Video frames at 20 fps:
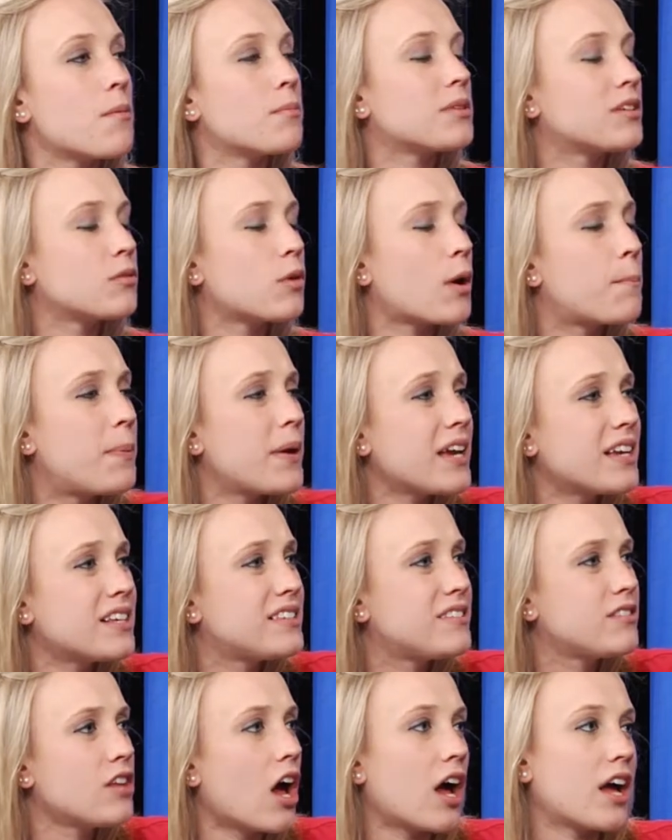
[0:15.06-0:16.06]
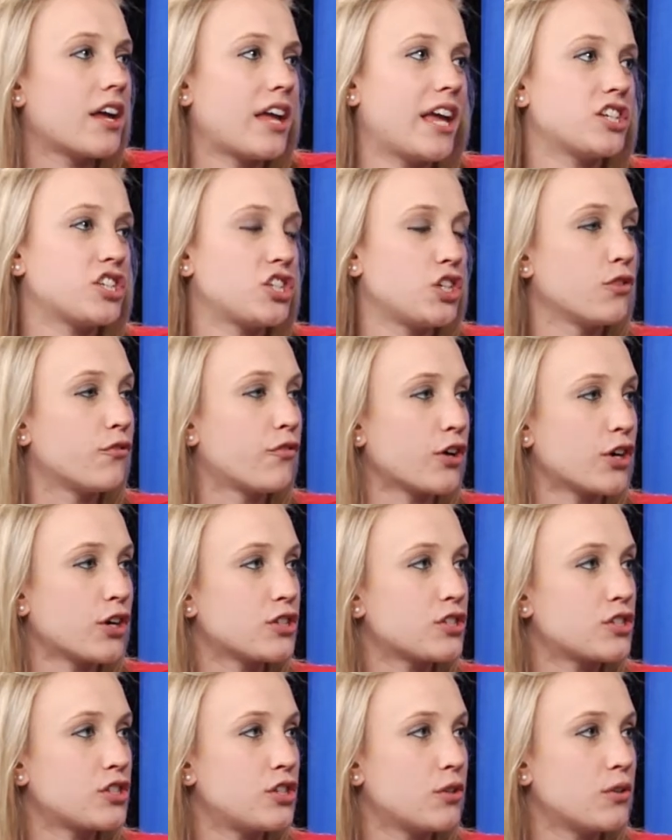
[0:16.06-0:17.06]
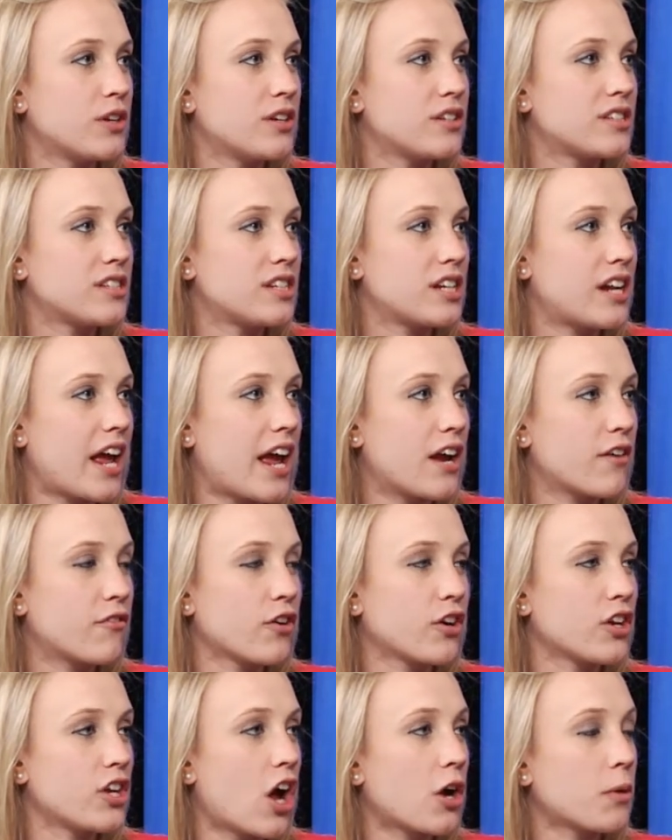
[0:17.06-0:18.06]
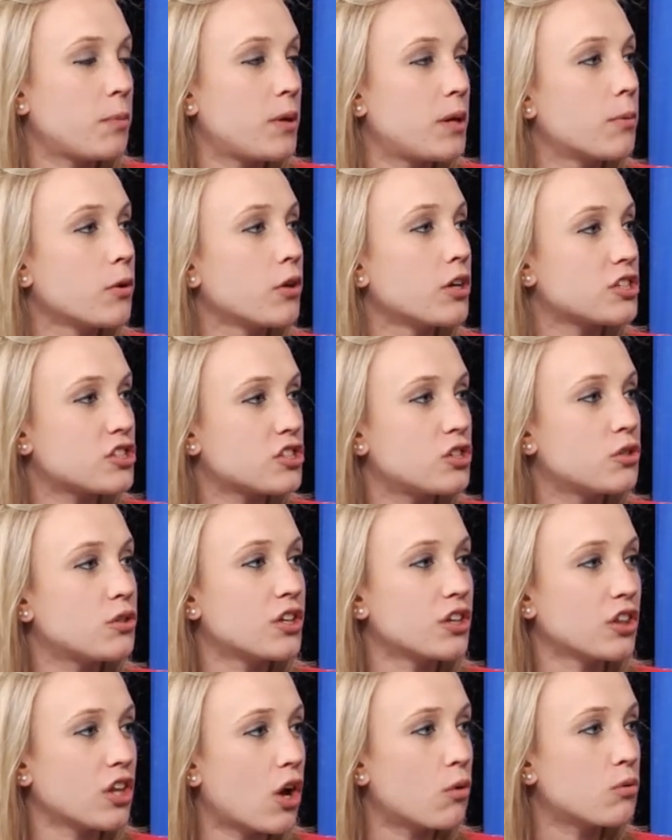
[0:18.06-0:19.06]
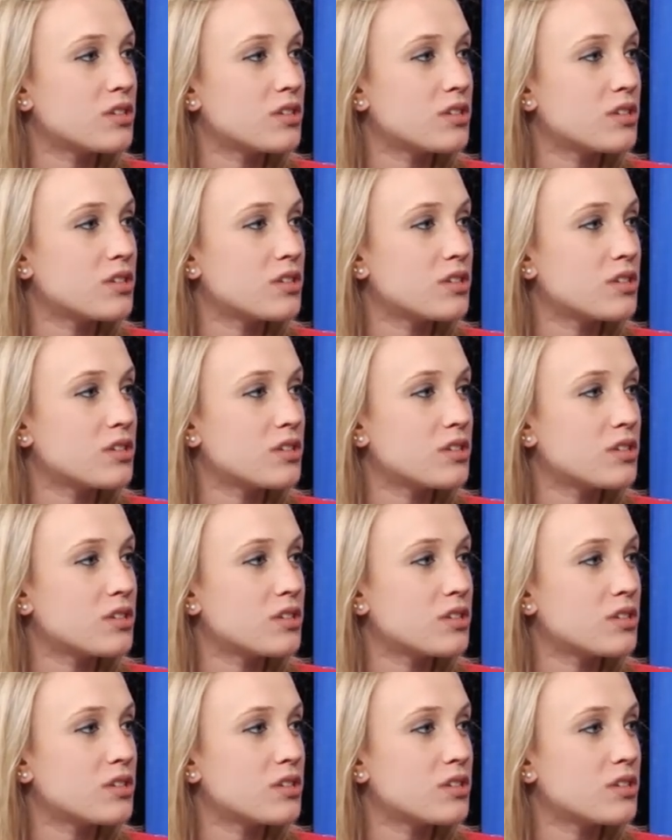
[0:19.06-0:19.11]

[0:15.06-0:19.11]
A big issue for students today, for young people, is student